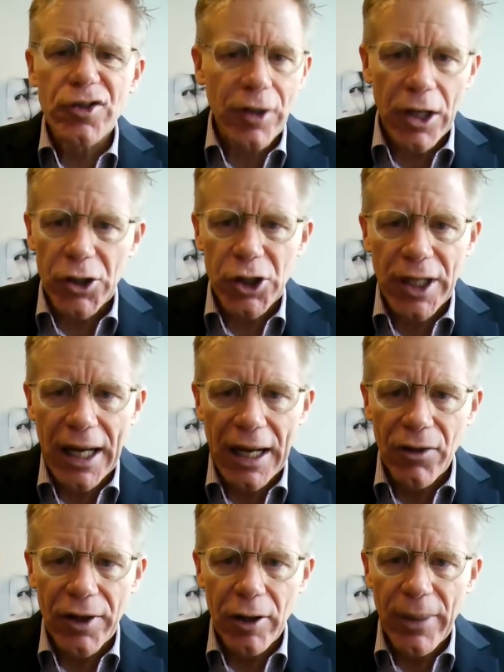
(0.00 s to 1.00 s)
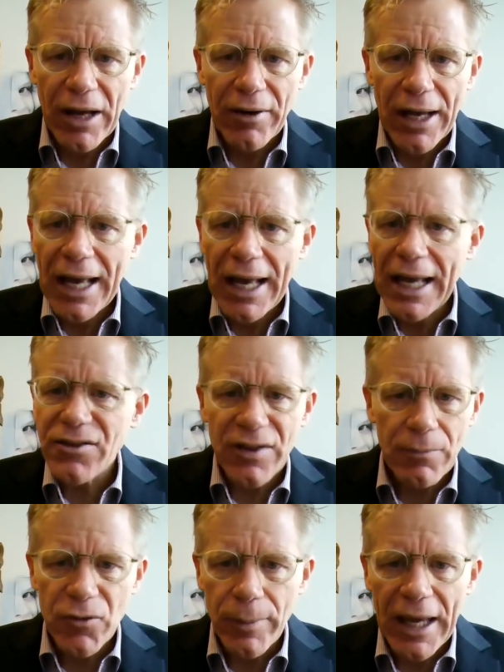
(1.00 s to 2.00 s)
discussion out there about
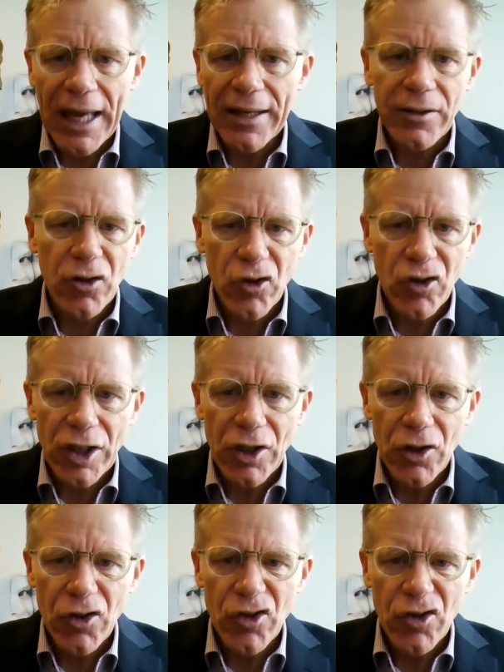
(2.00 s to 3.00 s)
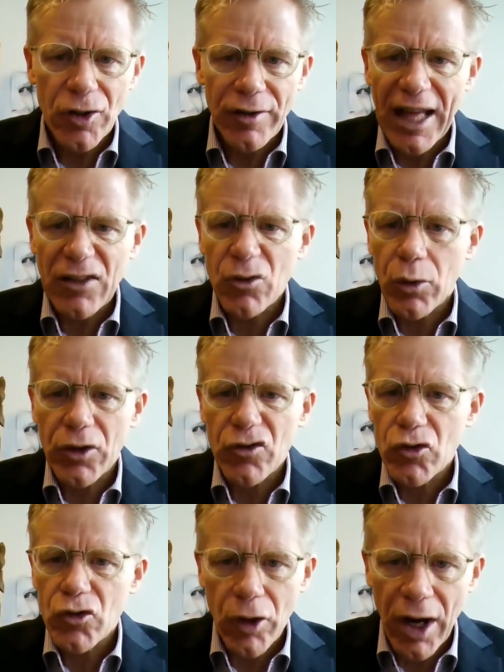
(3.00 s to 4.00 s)
asymptomatic disease, and that's
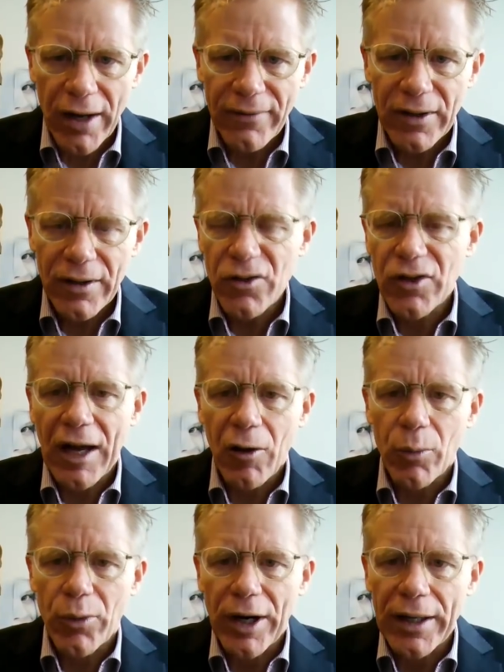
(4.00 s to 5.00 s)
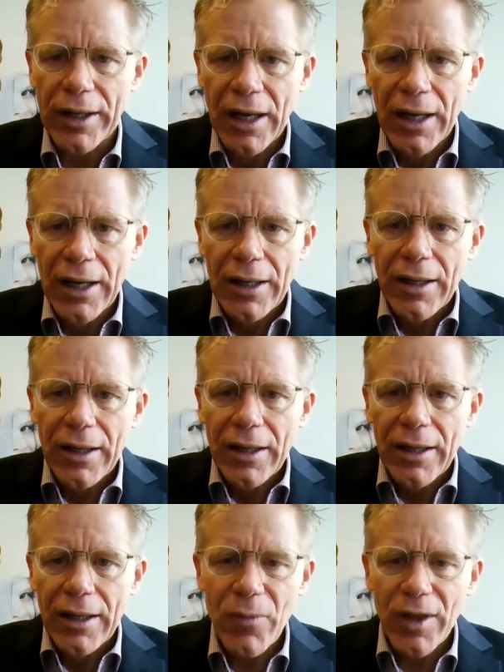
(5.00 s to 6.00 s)
what's driving this outbreak.
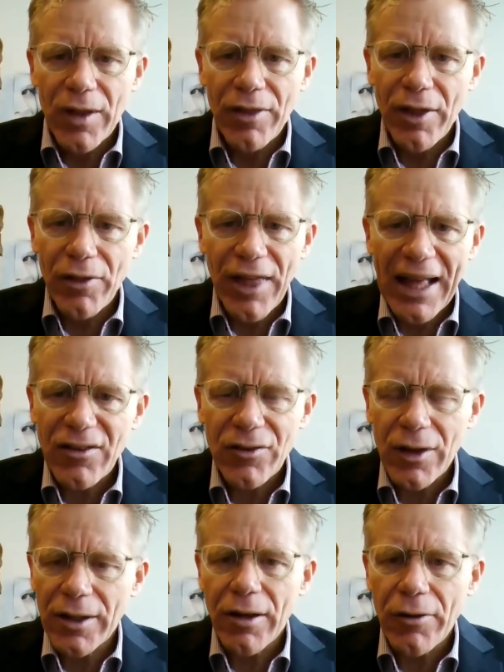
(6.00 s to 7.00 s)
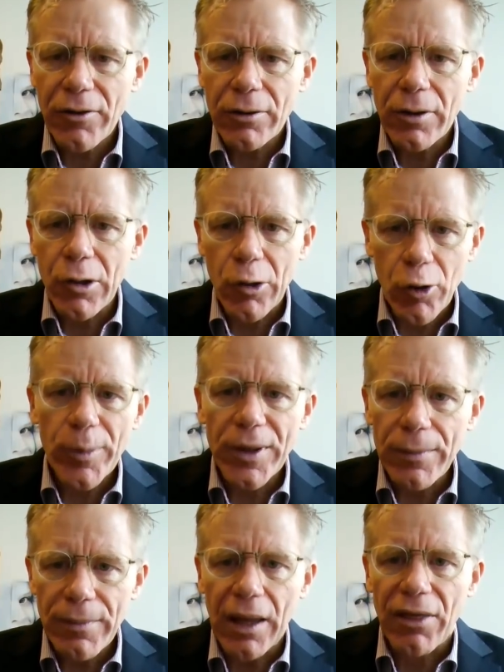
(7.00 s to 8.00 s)
That's another
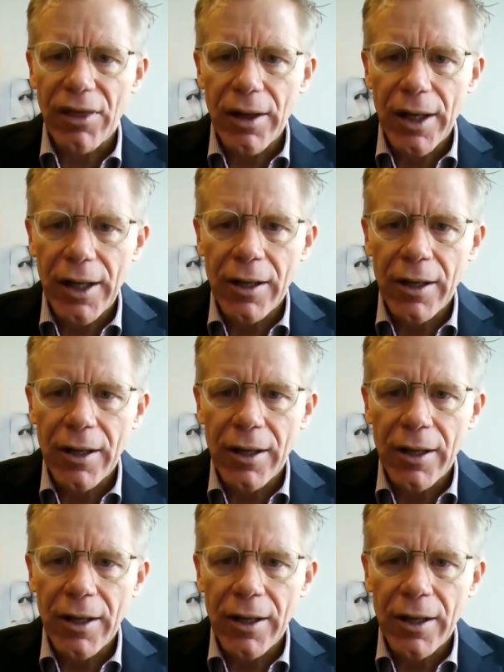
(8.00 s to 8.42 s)
urban myth.